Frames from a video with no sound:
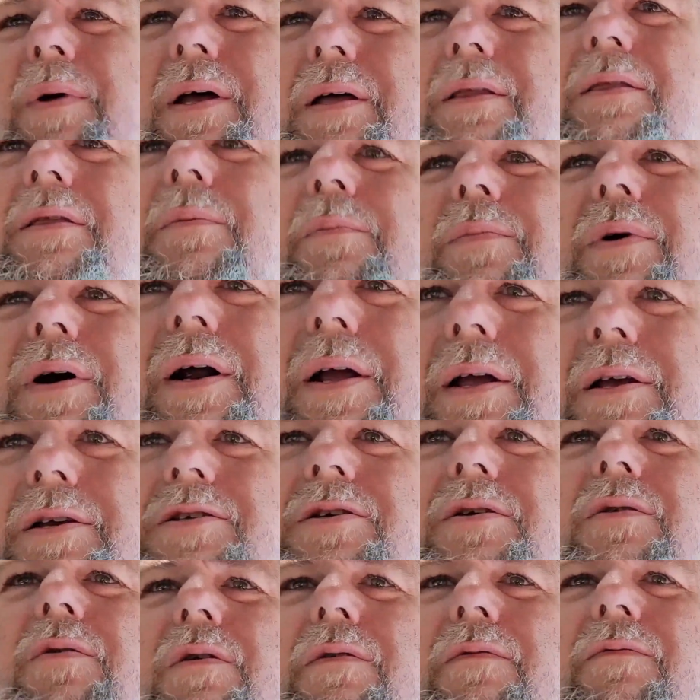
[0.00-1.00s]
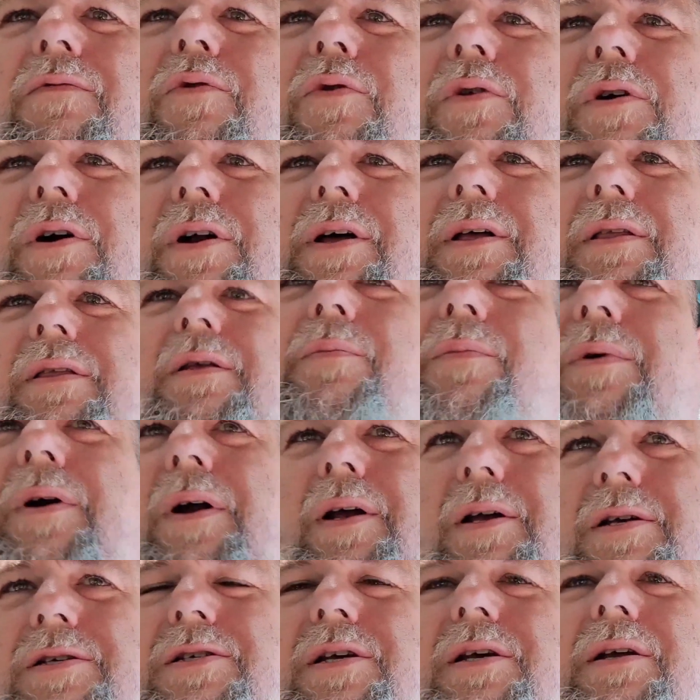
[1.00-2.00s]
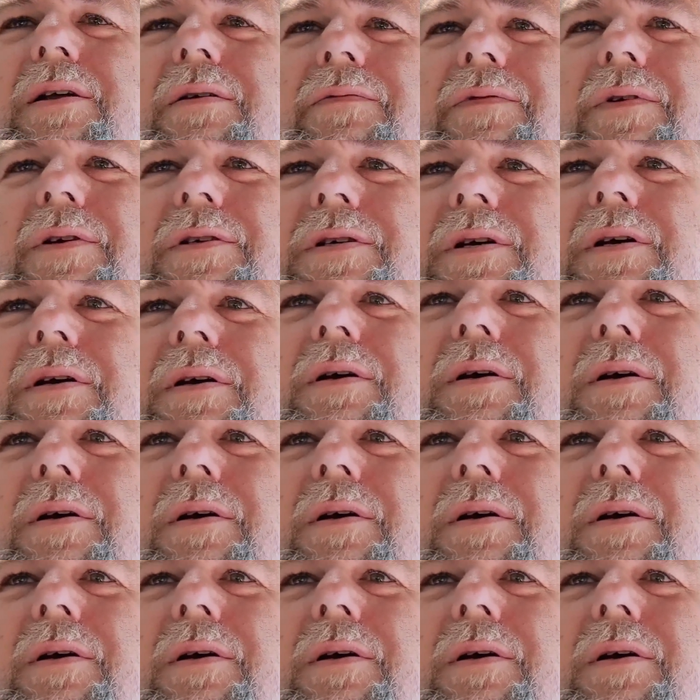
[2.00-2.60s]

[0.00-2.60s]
hitting the brakes, going forward, hitting the brakes, and if it's...